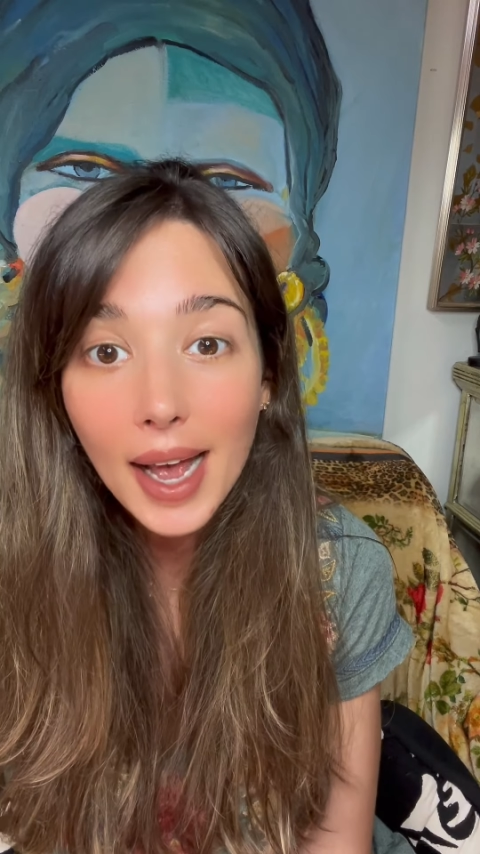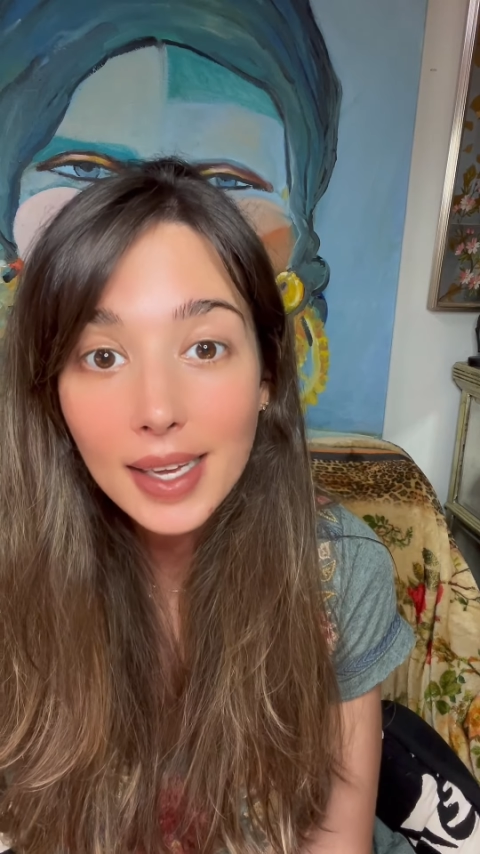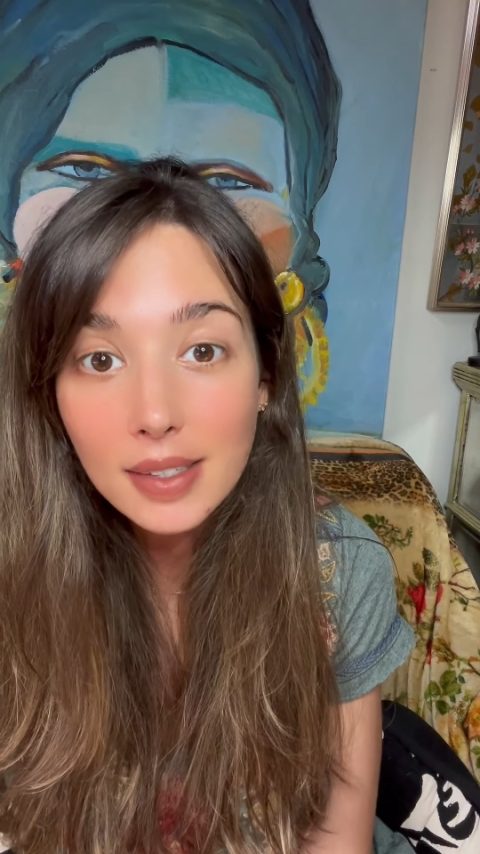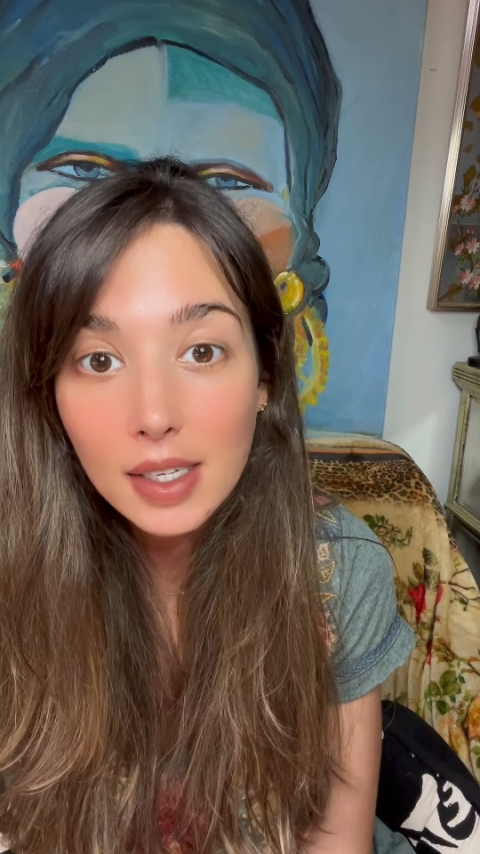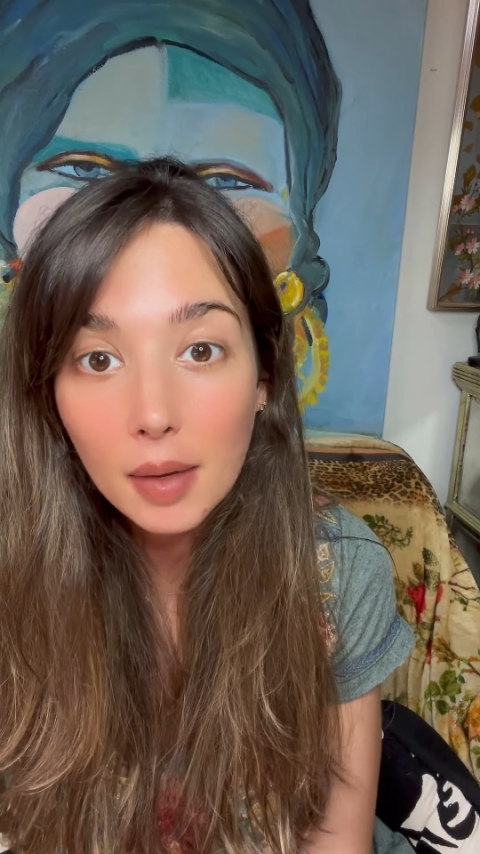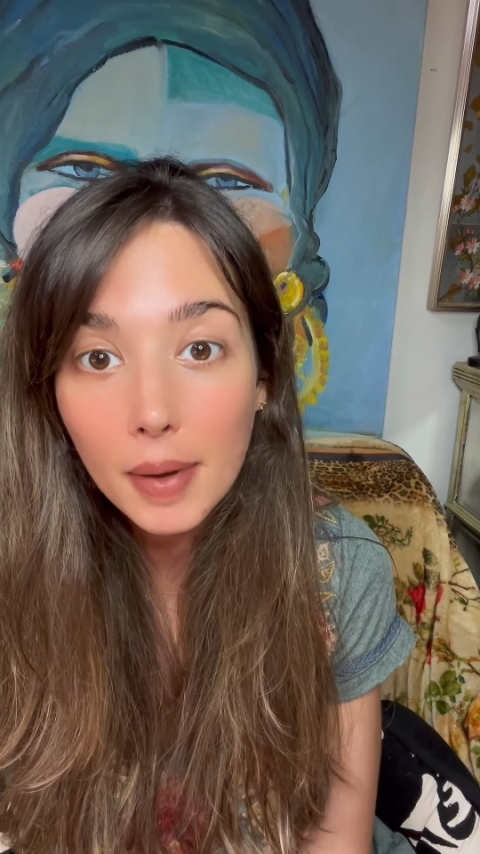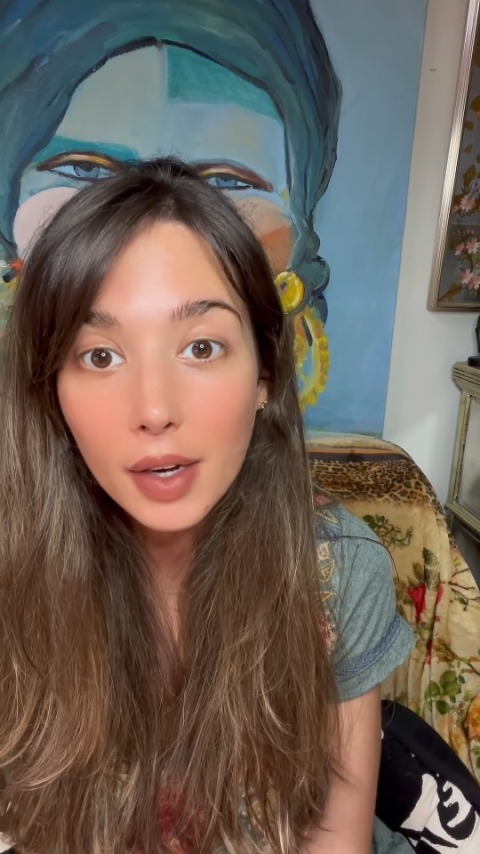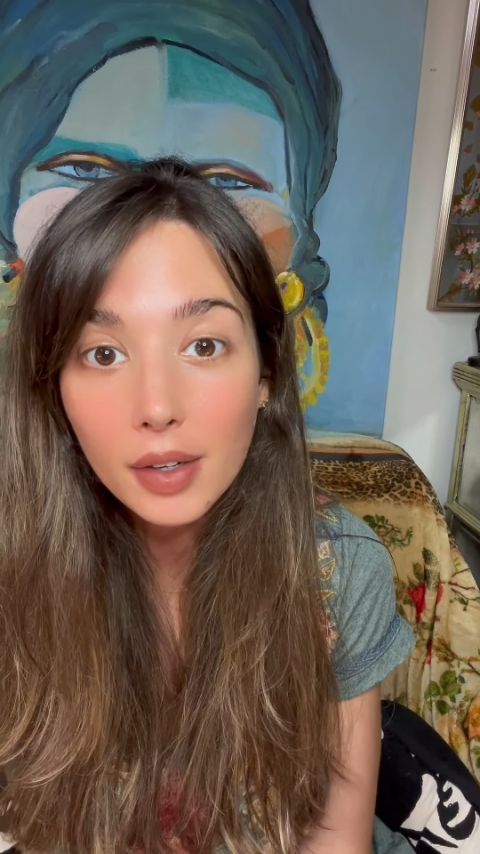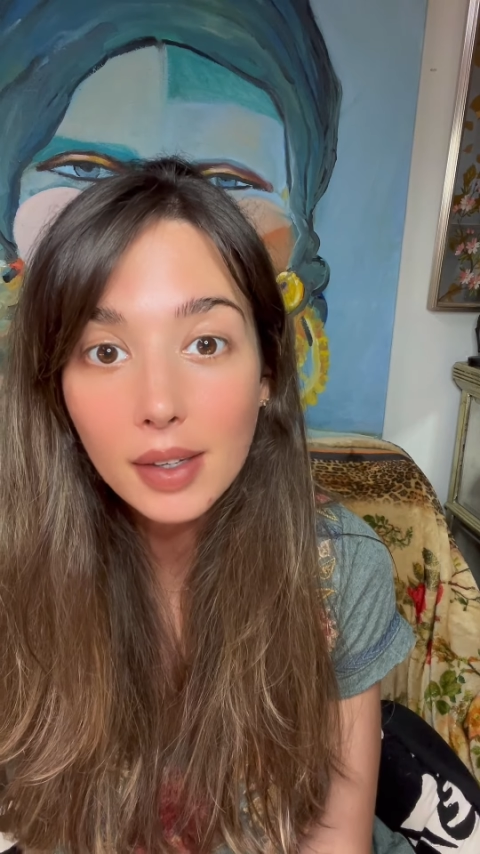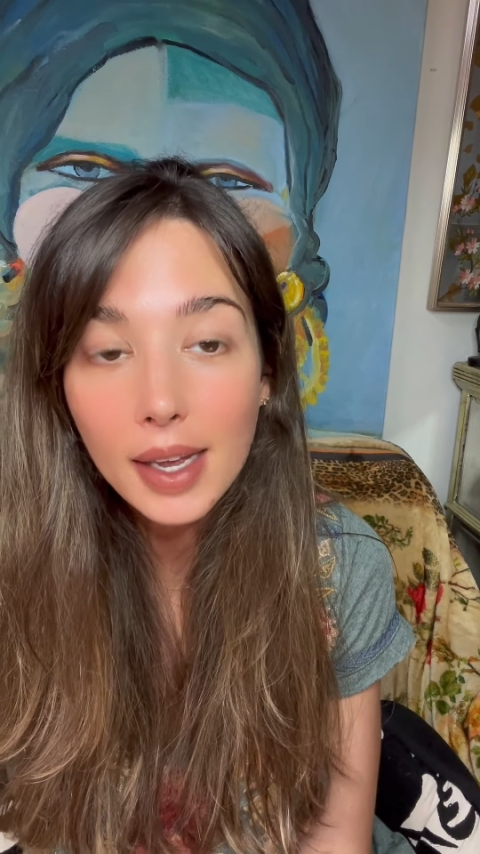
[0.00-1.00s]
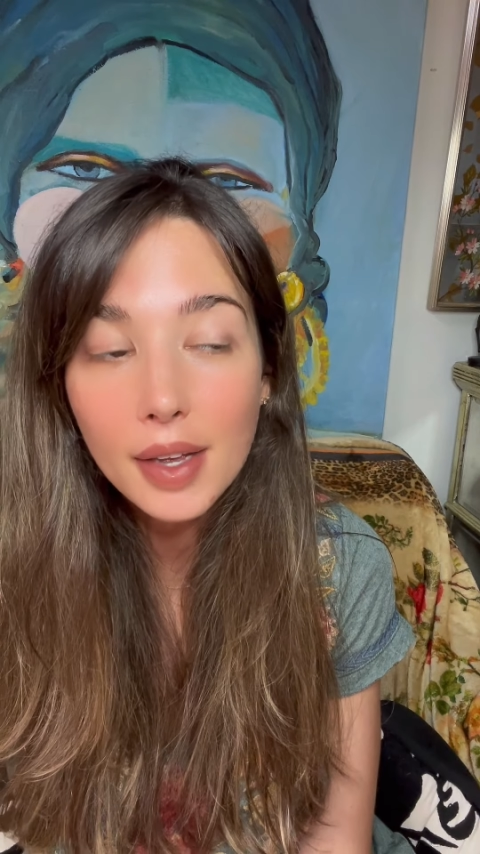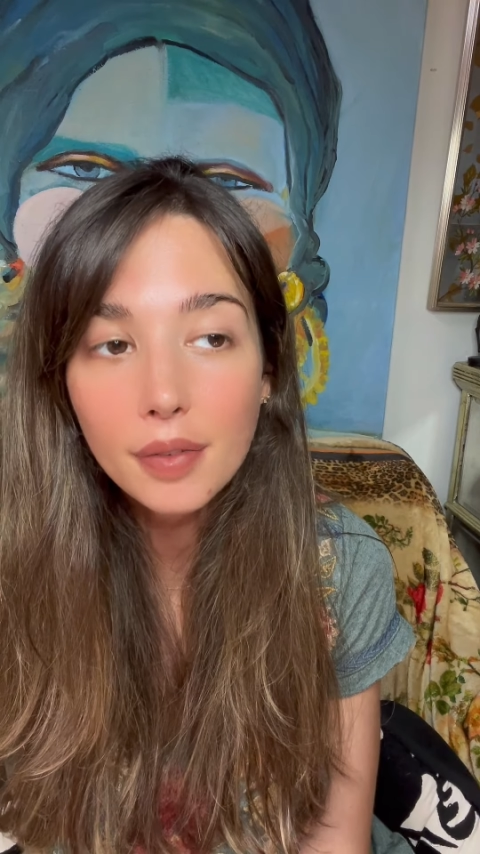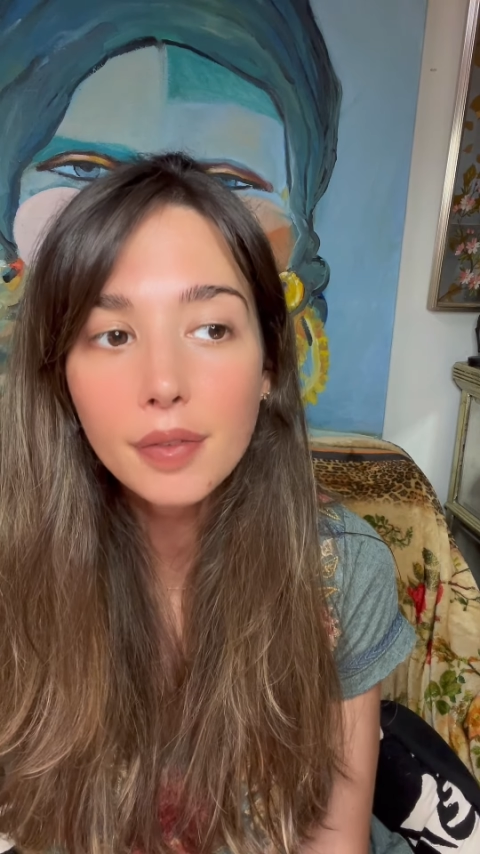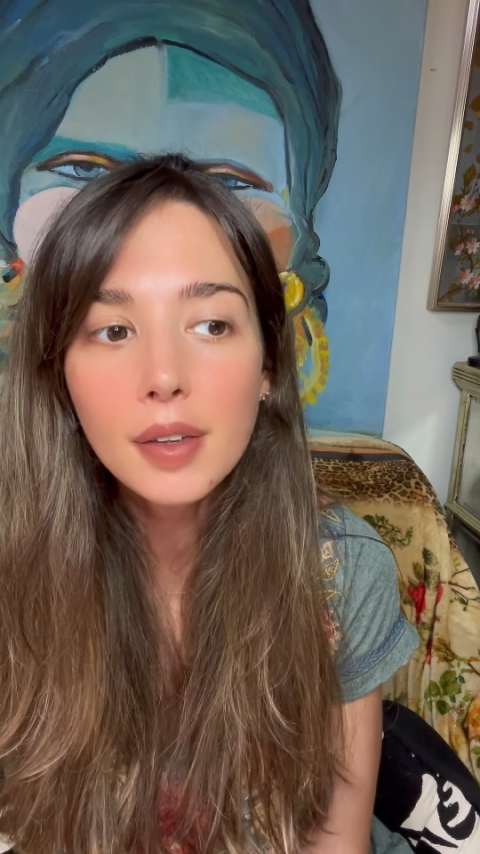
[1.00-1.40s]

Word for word: asking about your life